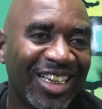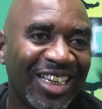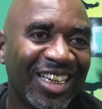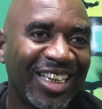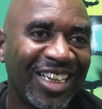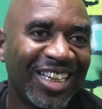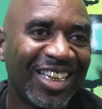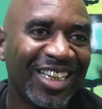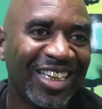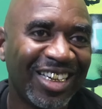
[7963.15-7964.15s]
he still
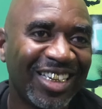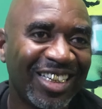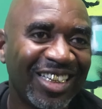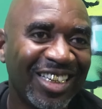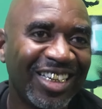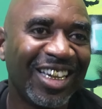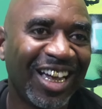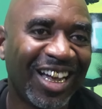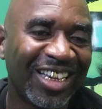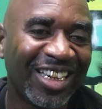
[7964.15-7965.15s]
got the, the
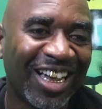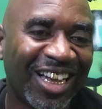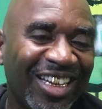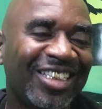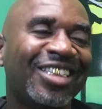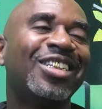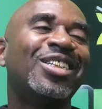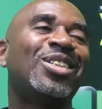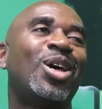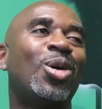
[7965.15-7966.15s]
twitch. Yeah, yeah.
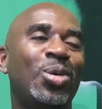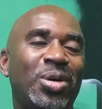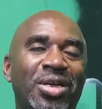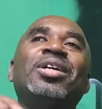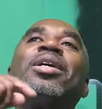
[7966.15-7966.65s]
So